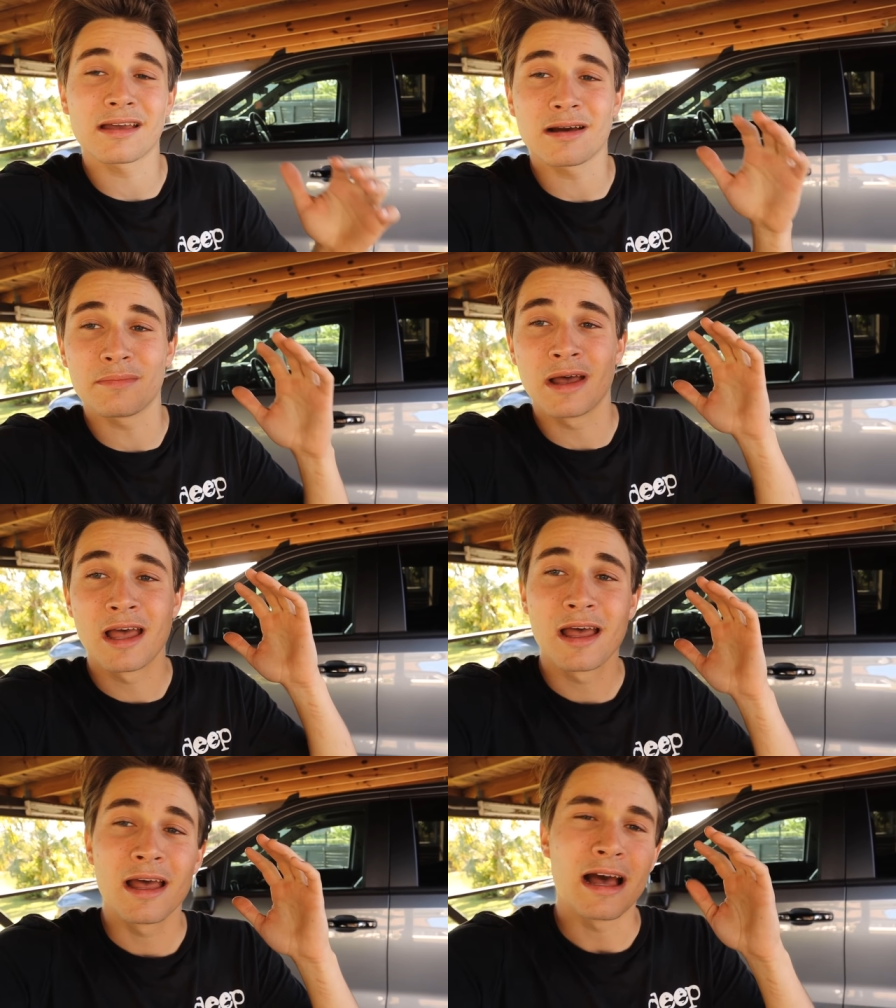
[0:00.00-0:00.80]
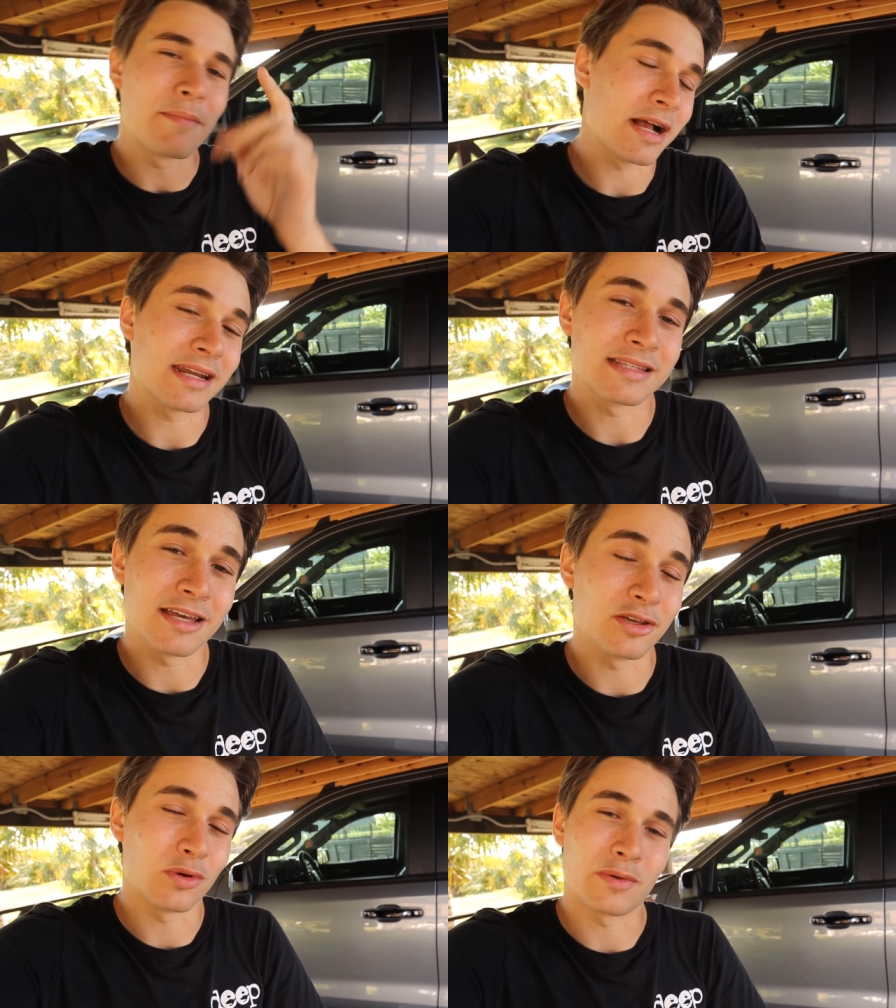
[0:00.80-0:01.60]
them. I'm not going to
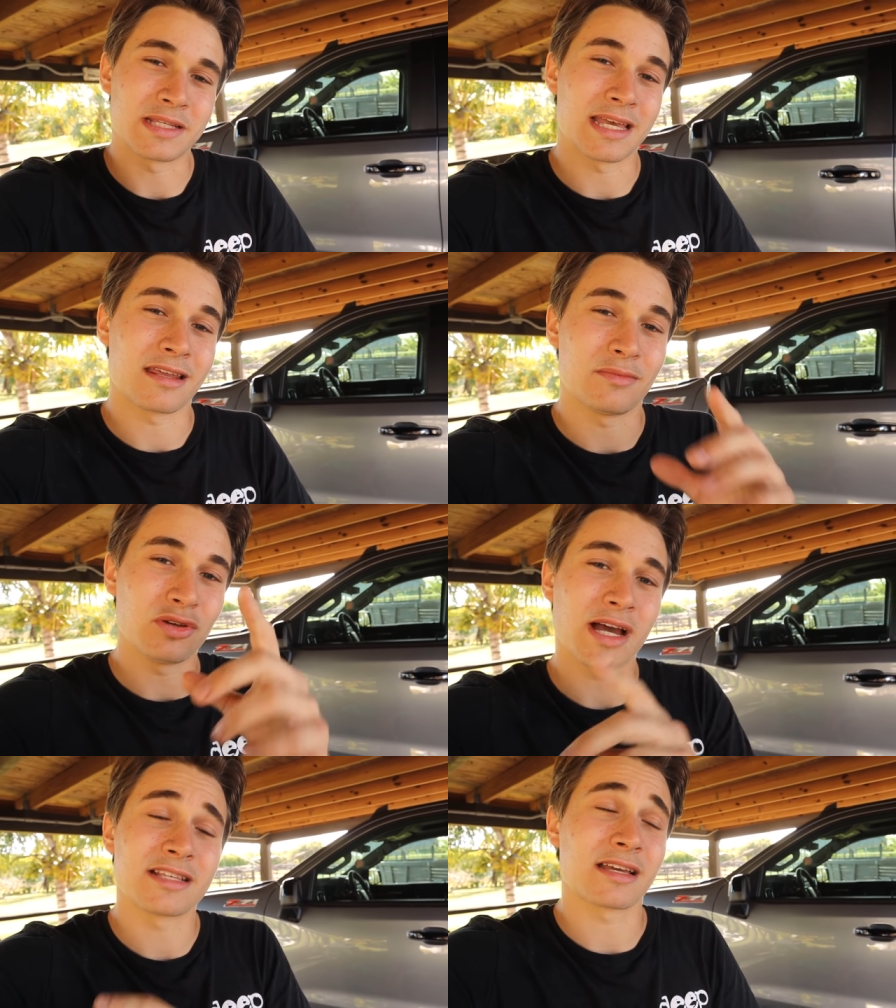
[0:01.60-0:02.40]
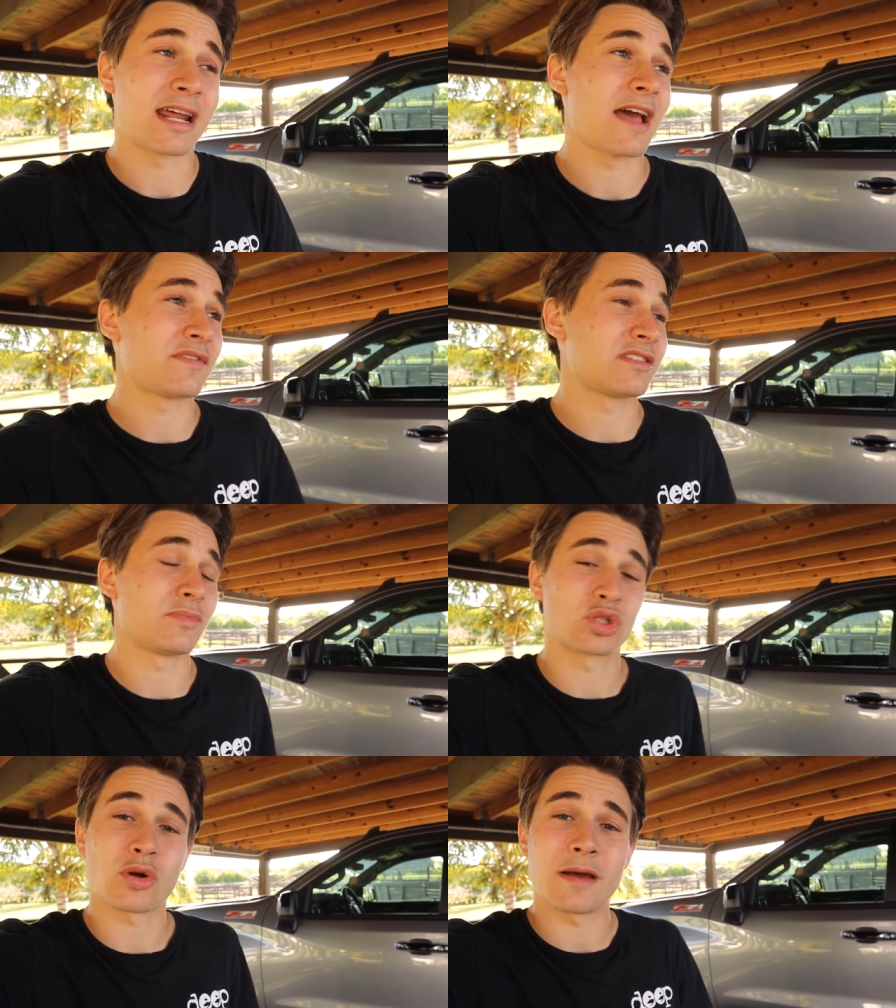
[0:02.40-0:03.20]
tell you where we're taking them. You guys are going to have to
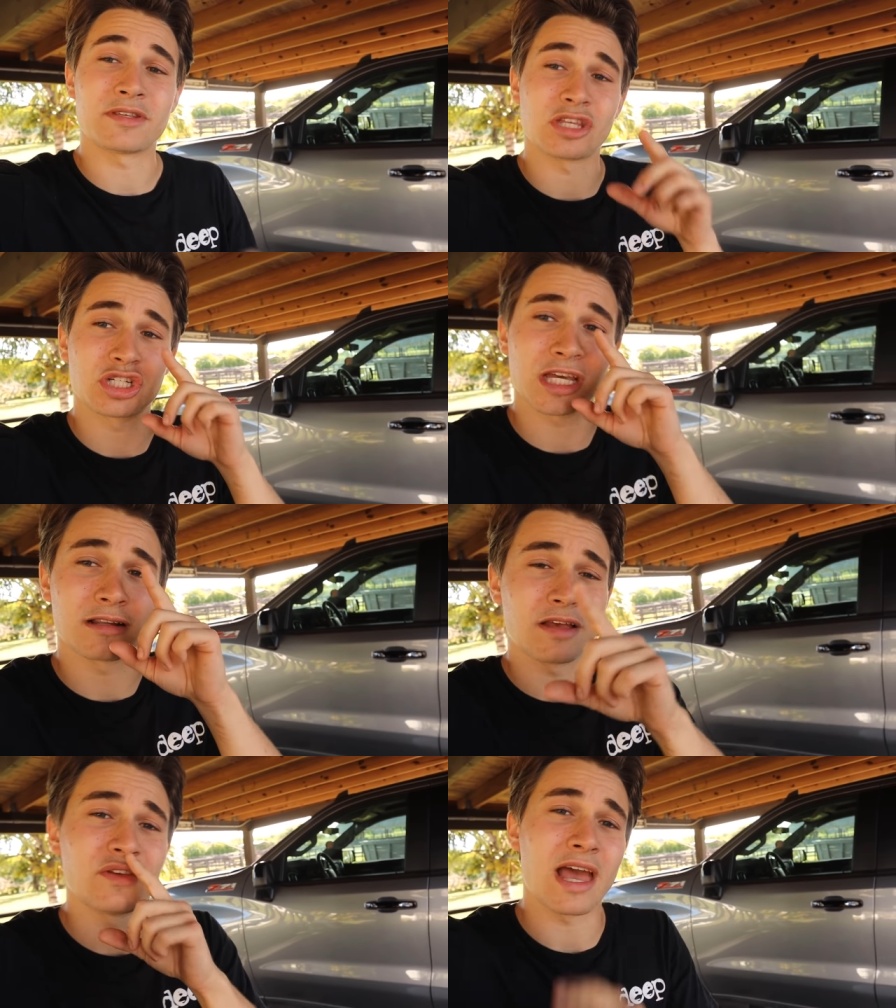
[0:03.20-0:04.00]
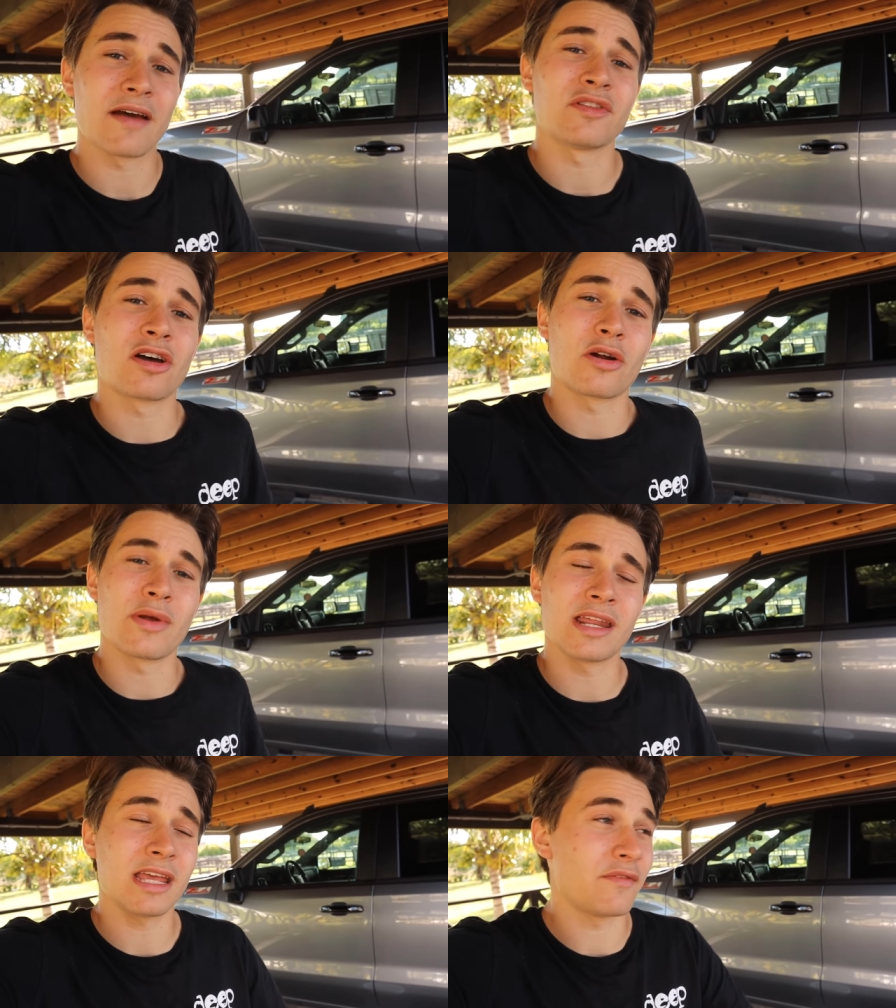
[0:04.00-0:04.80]
subscribe to the channel if you have not
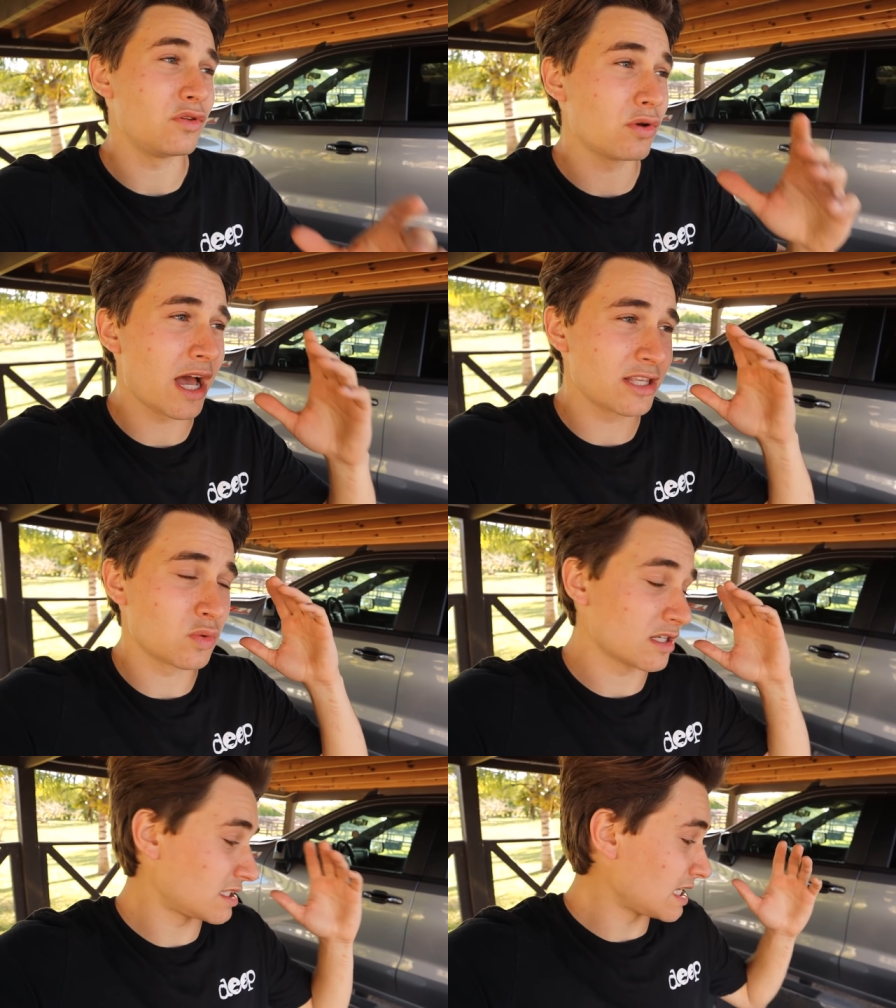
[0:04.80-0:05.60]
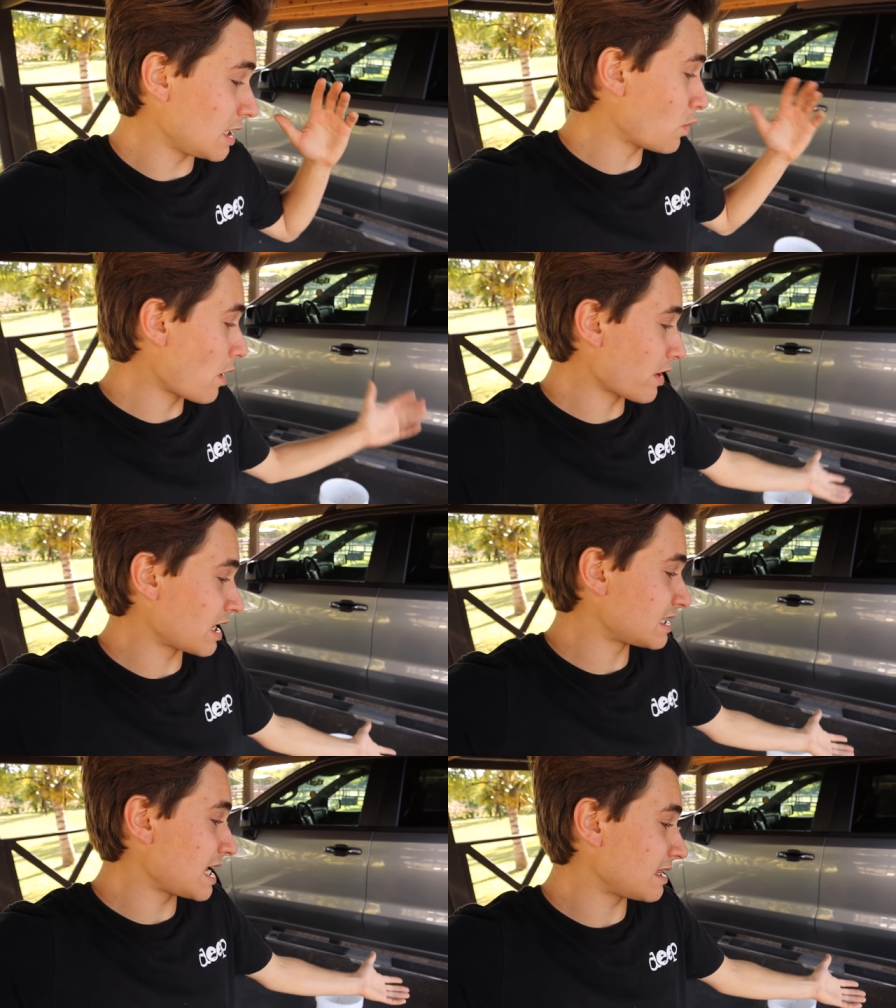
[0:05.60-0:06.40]
already. If you guys want to see where we're
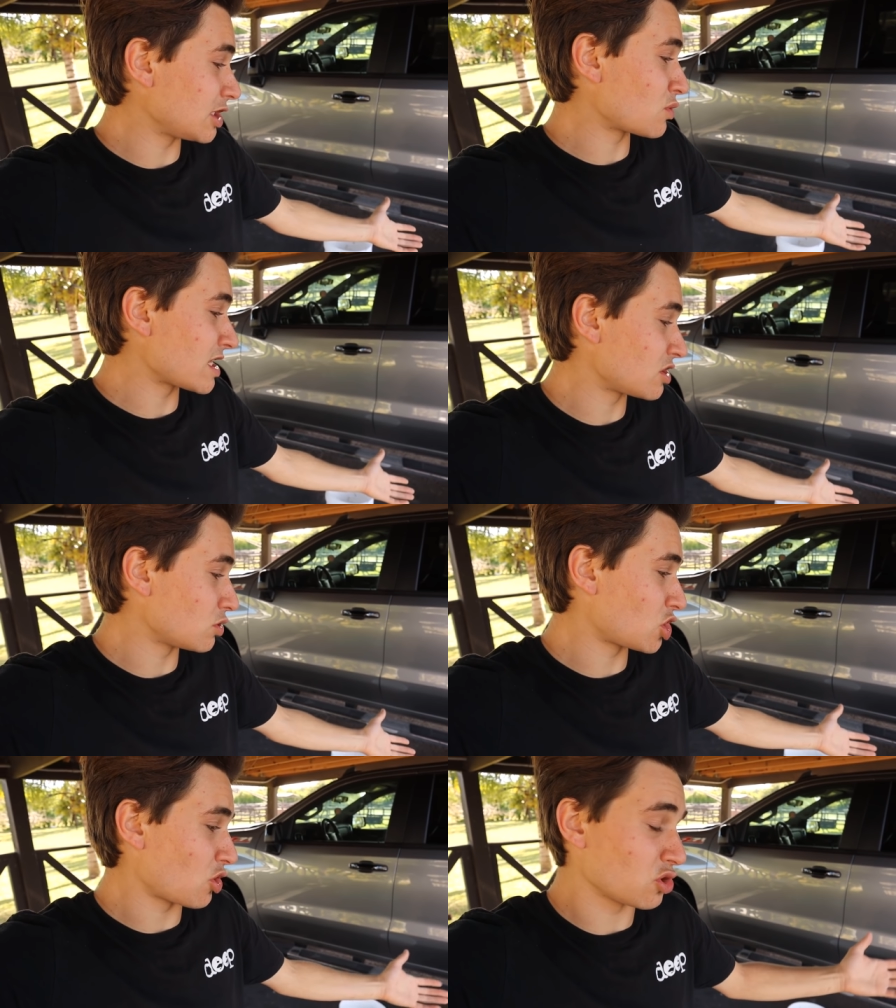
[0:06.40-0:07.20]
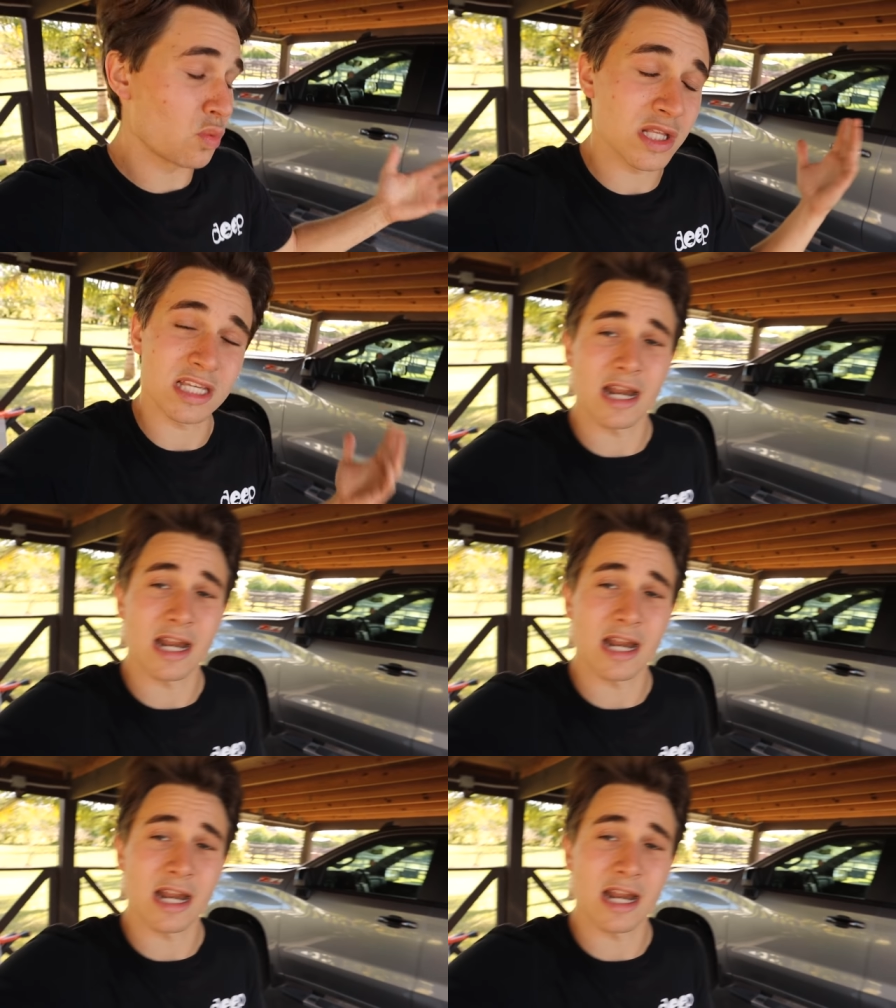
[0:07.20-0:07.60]
going to take these rescued turtles, what's going